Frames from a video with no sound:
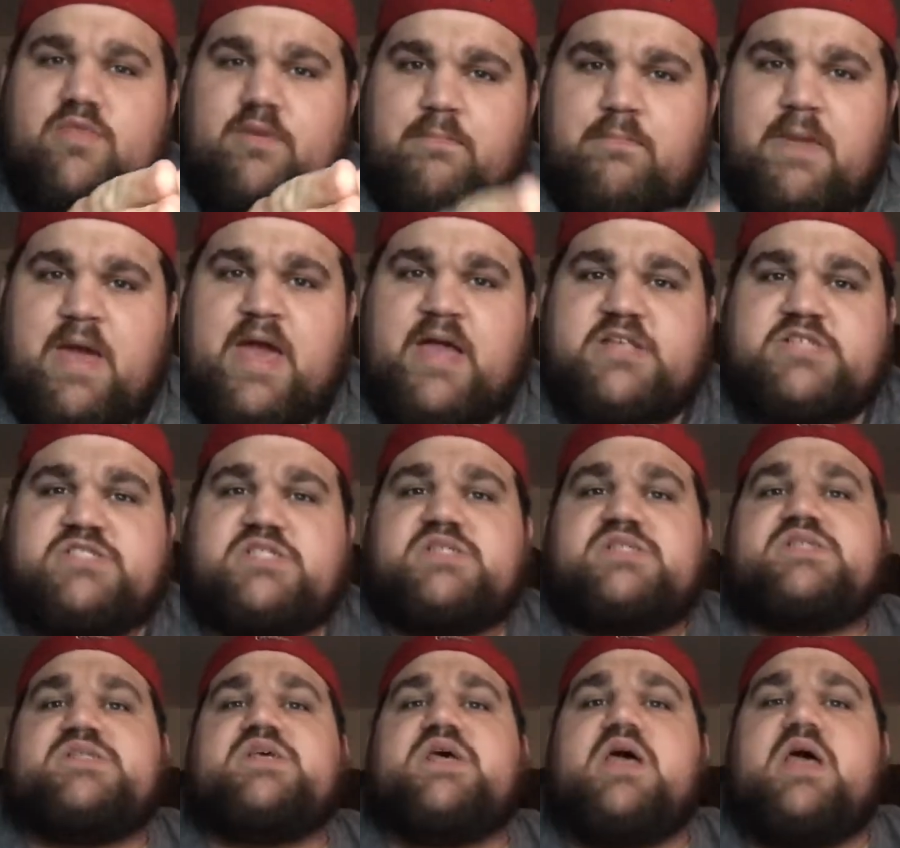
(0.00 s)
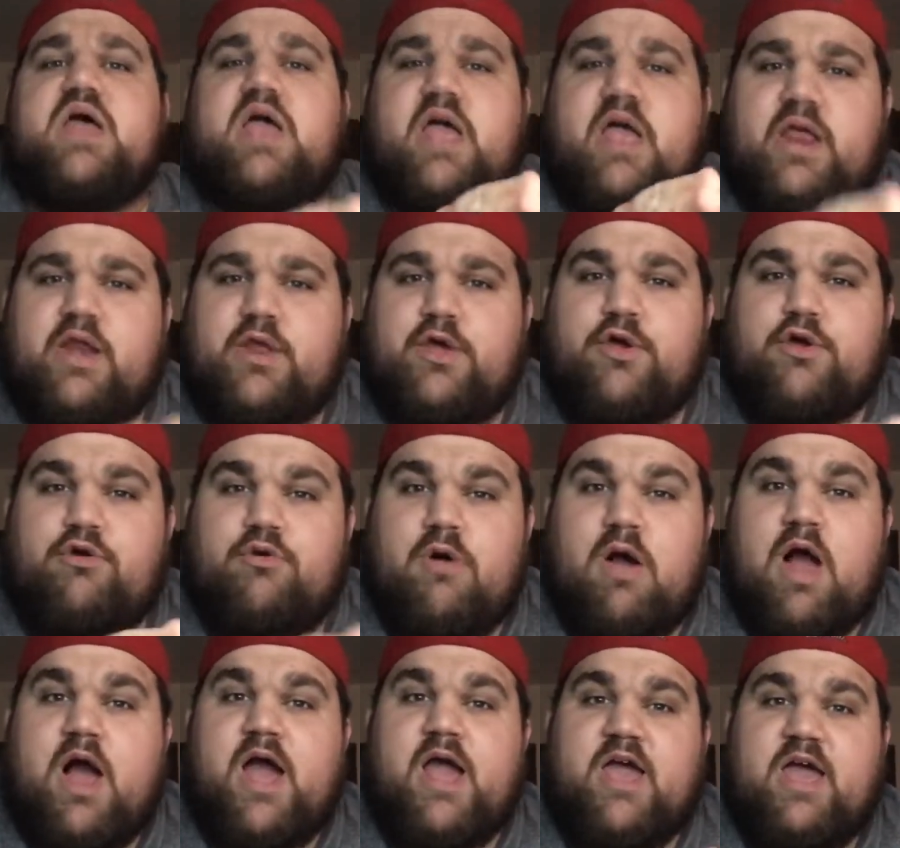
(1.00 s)
the matches and who
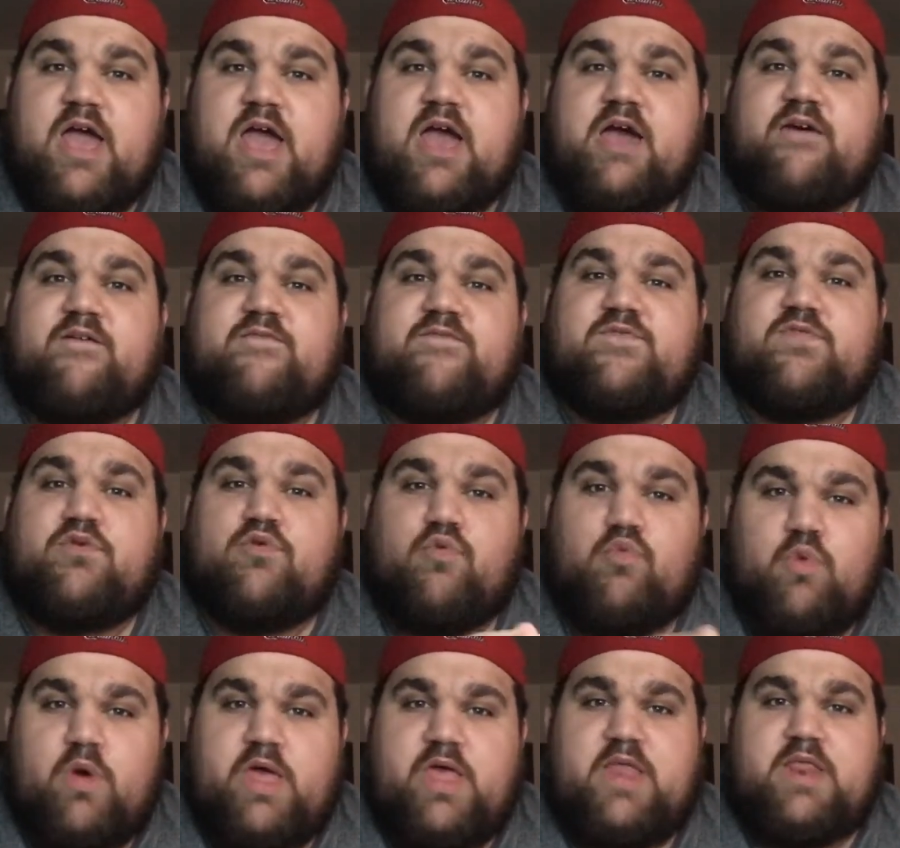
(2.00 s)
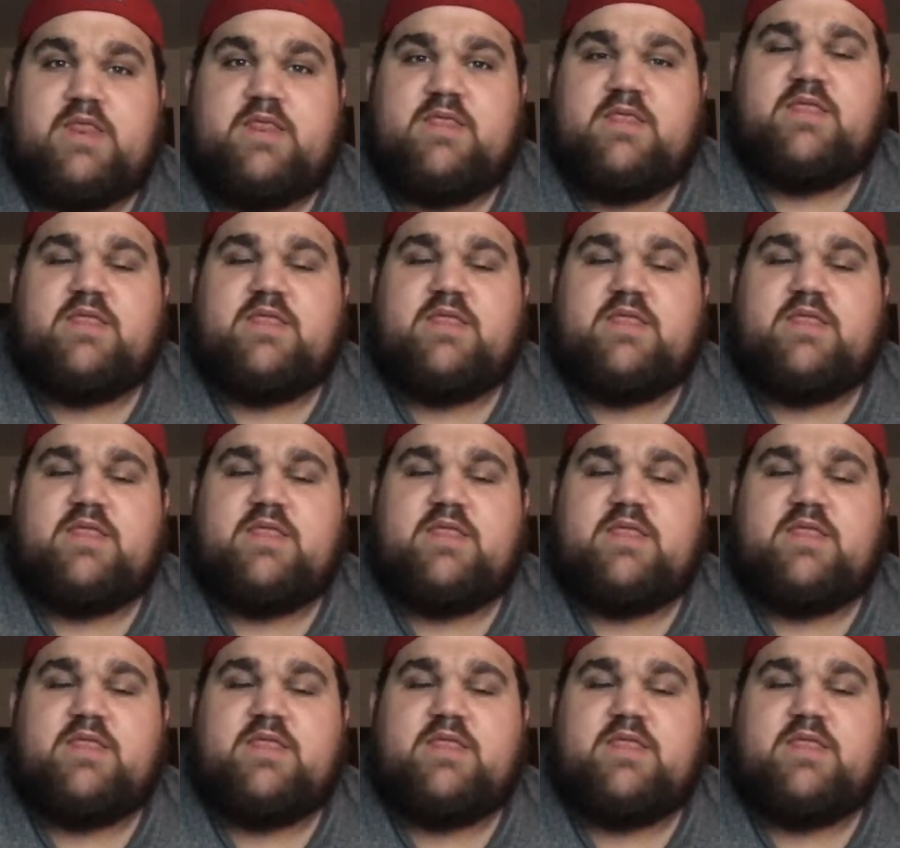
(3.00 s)
I have to win.